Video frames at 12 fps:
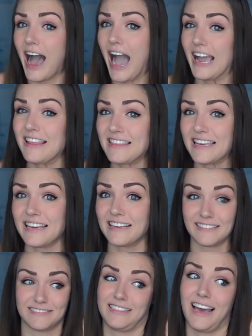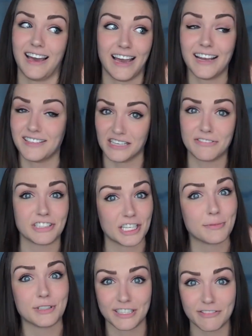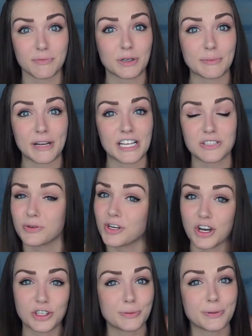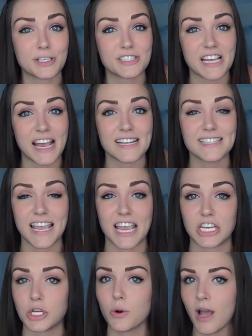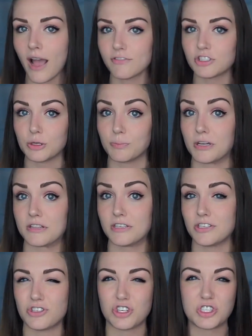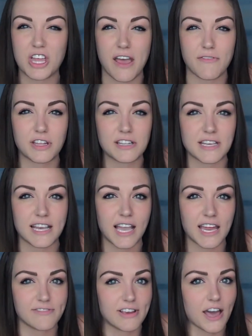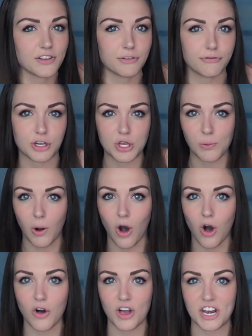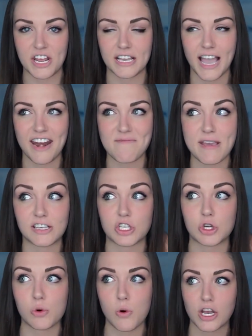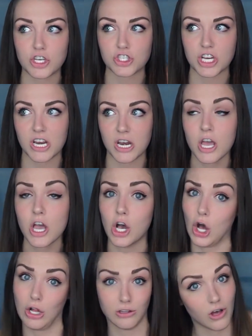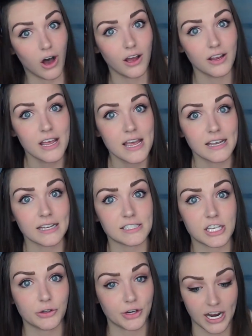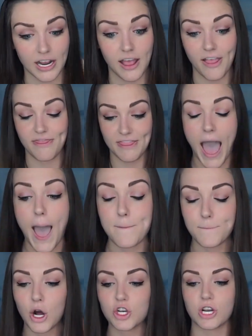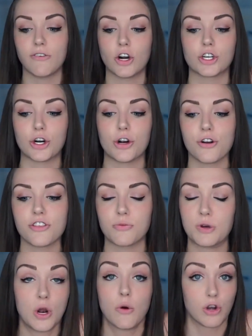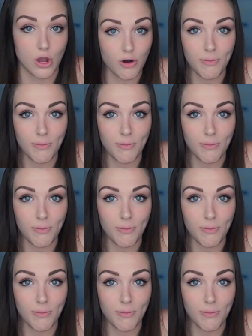I think that I definitely believe in mermaids 100%, and you don't have to, but this is just the evidence I kind of gathered for you all, and it kind of makes you question a lot, considering that much of our Earth we don't know